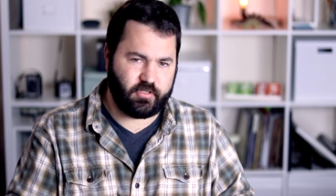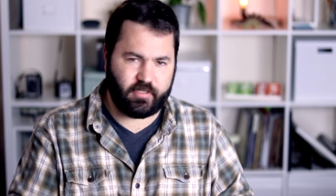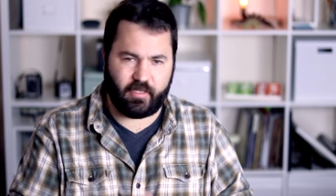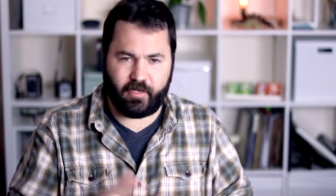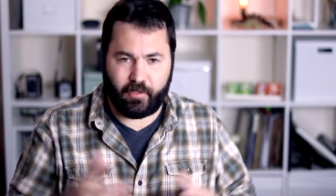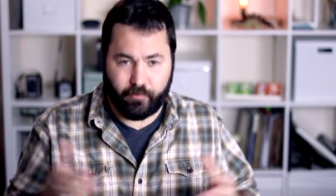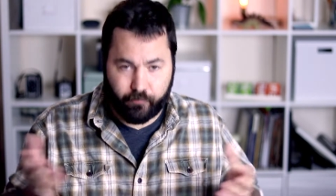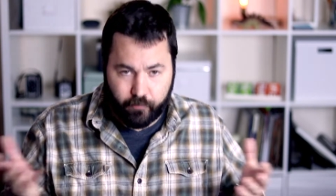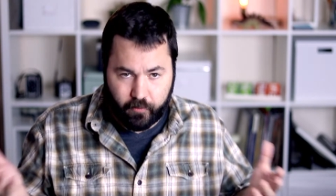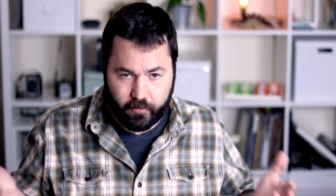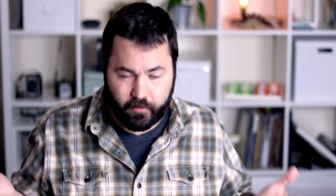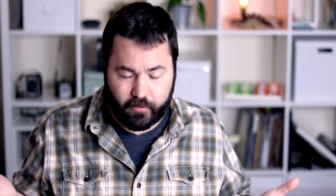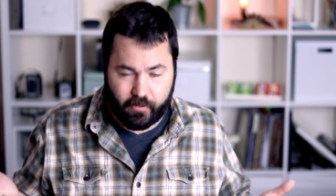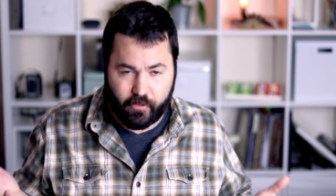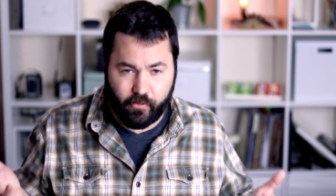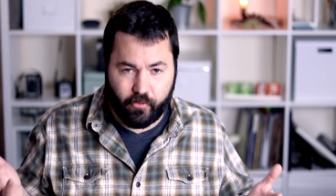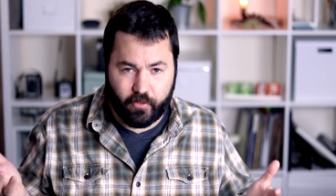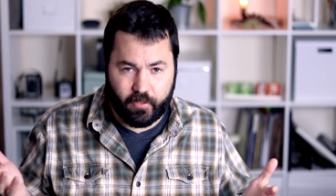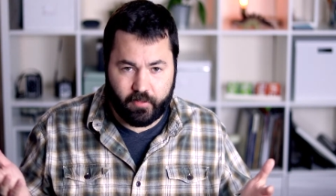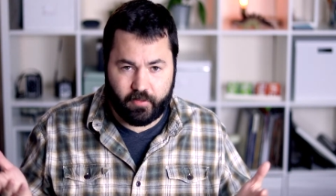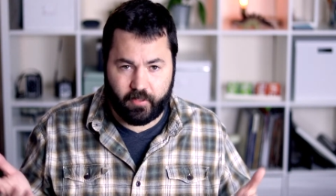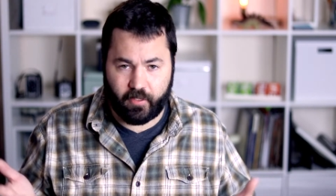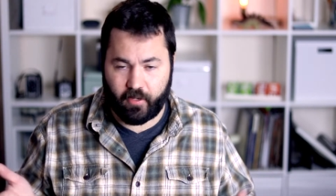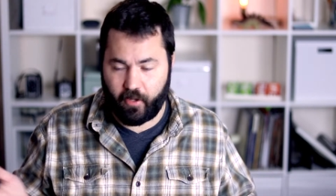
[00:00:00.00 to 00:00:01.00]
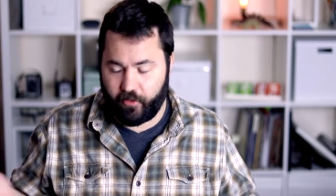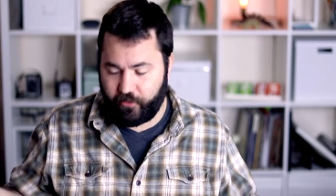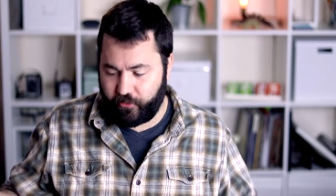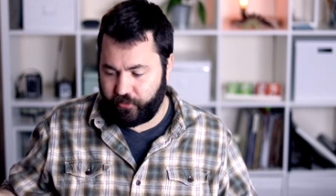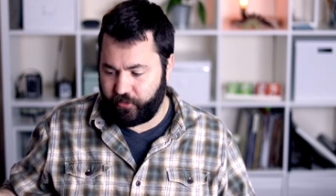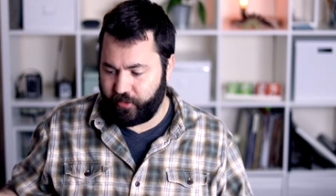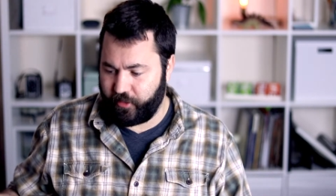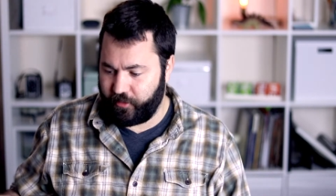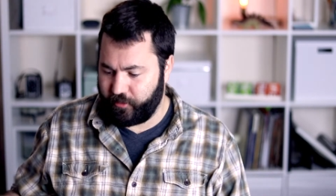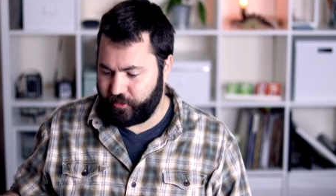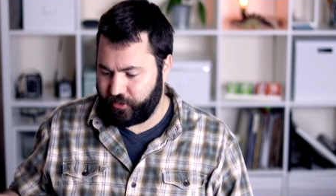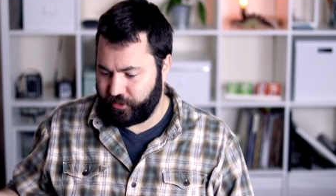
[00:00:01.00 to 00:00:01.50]
They didn't really do anything other
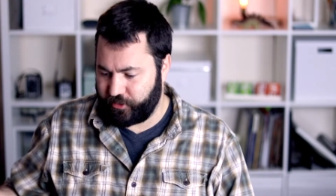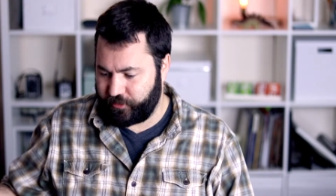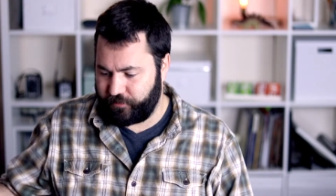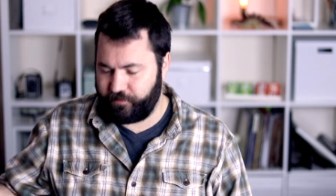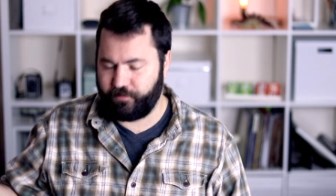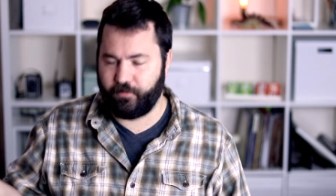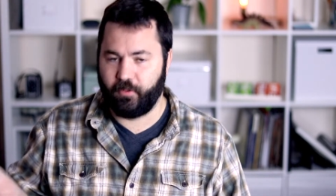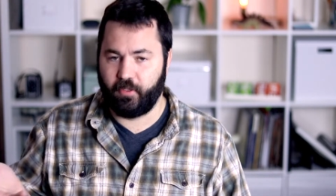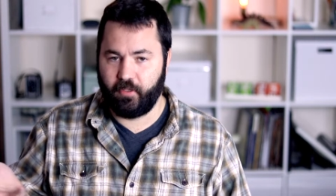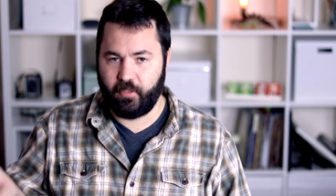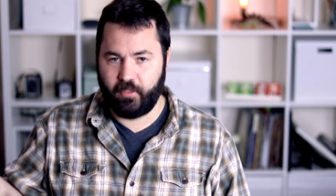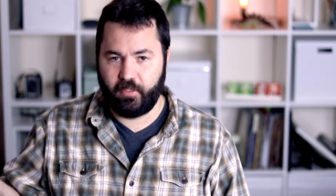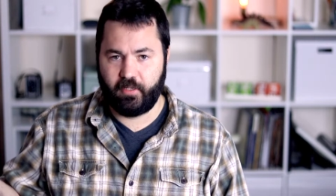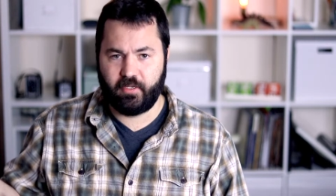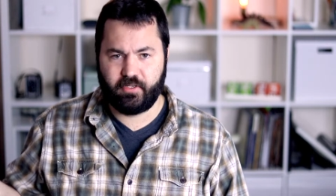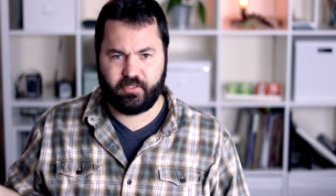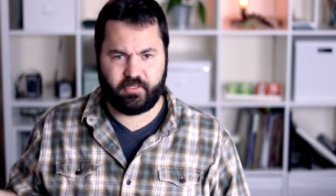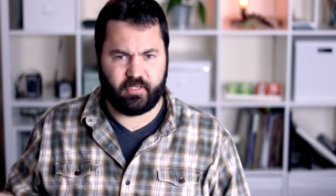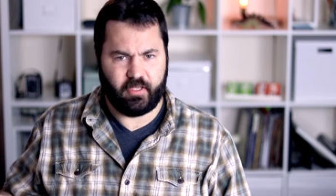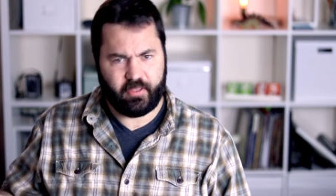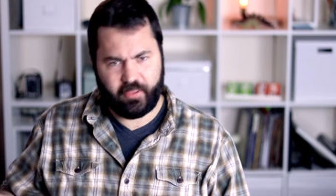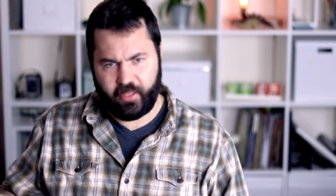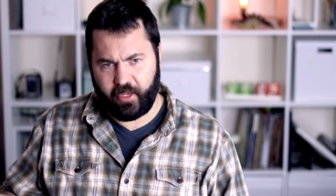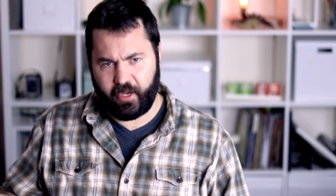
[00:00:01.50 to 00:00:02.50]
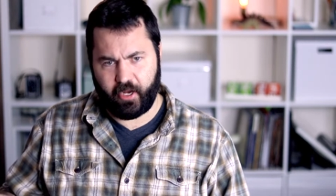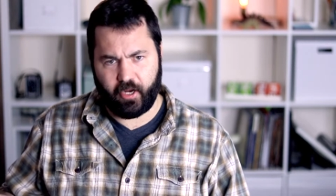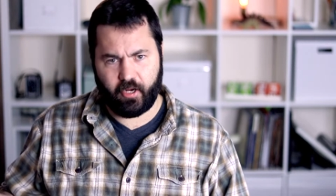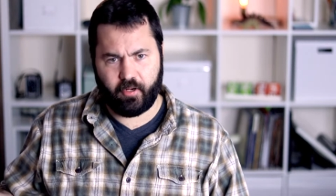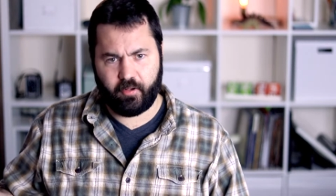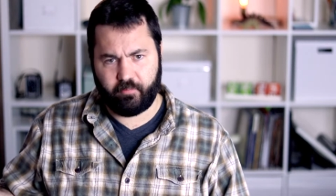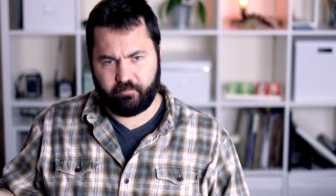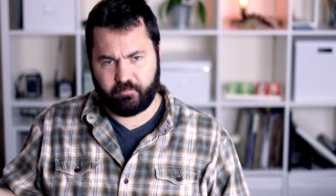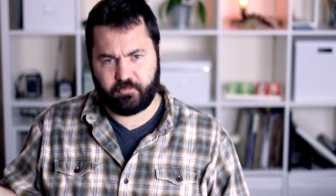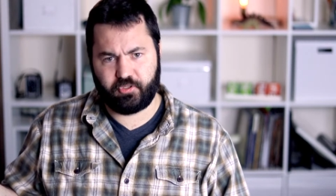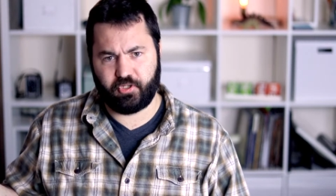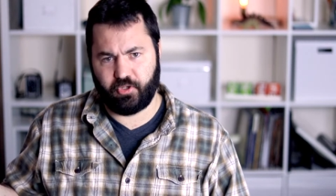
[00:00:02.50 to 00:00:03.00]
than just sit
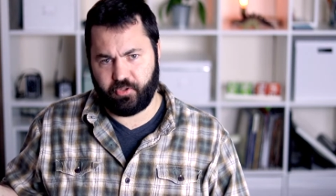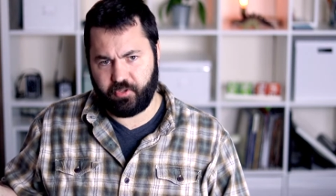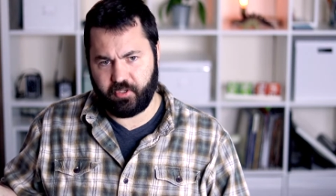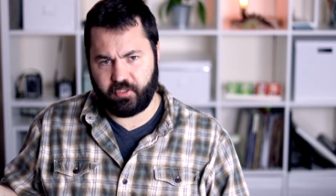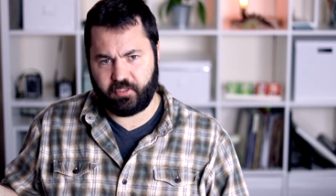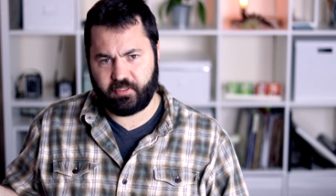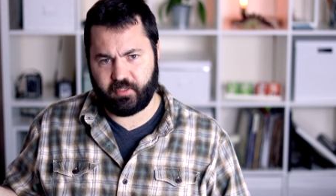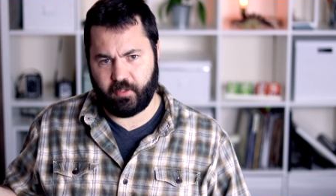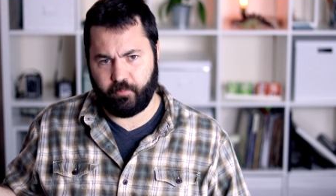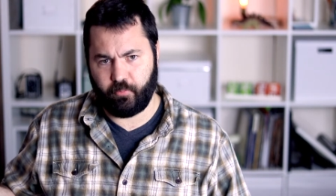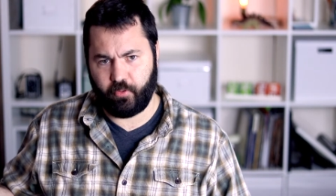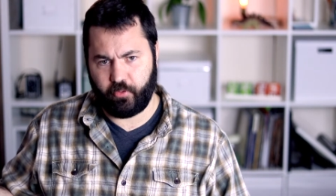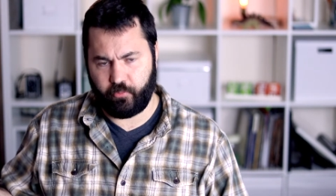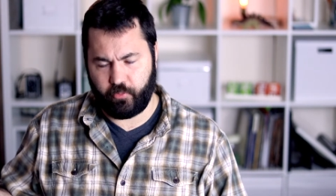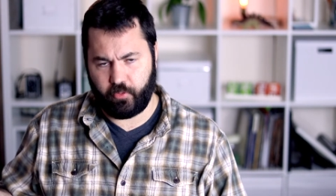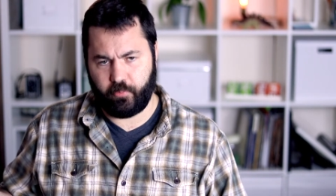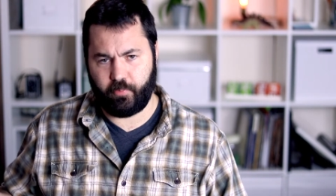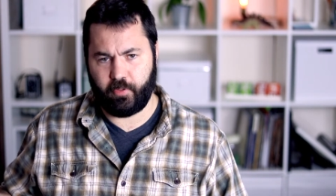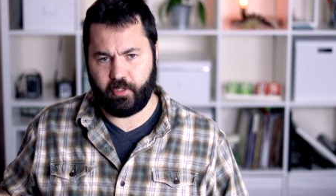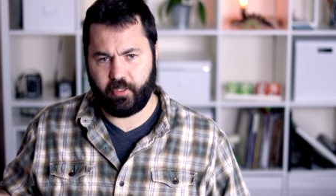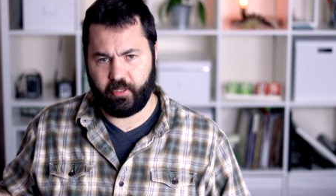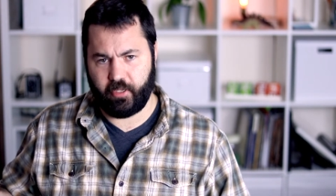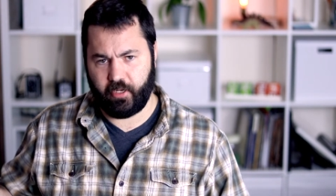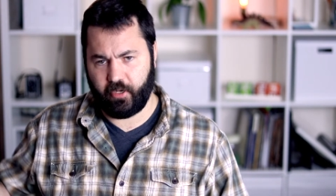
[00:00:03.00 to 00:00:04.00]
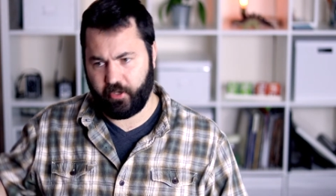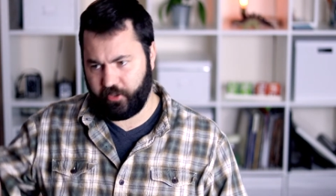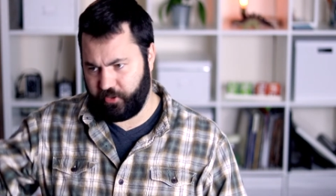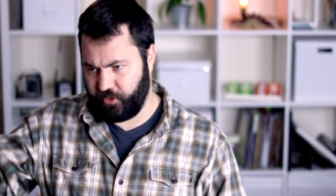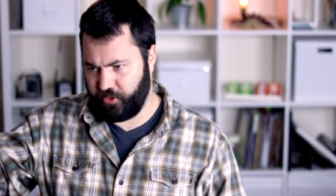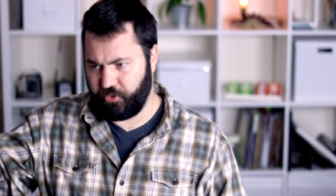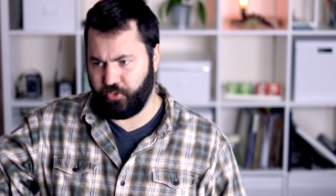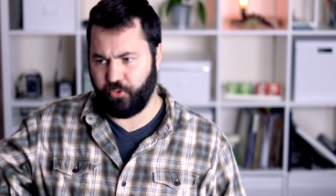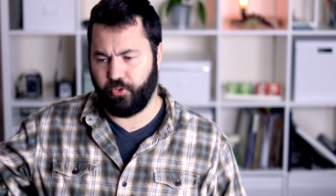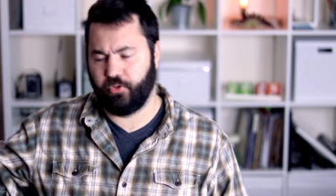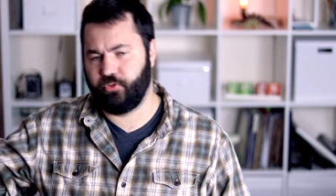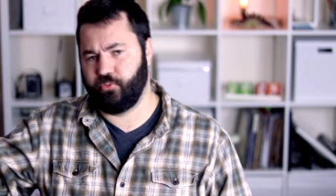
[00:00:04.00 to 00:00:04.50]
there so that someone would be there and
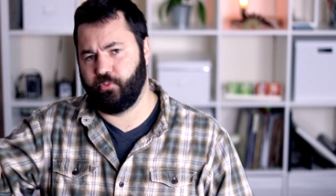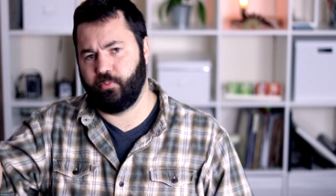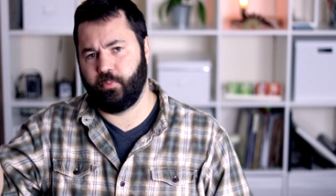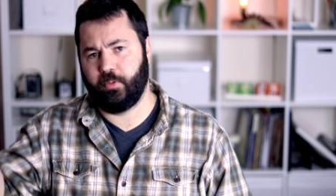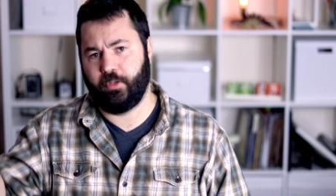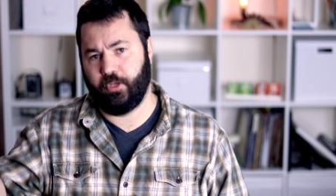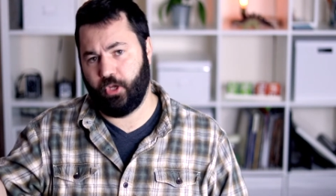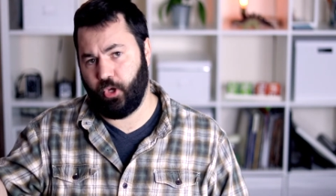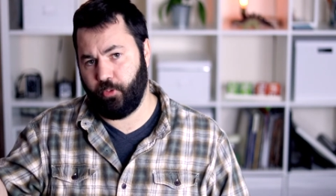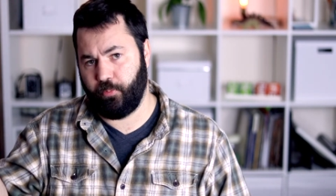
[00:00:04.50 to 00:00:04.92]
the doors would be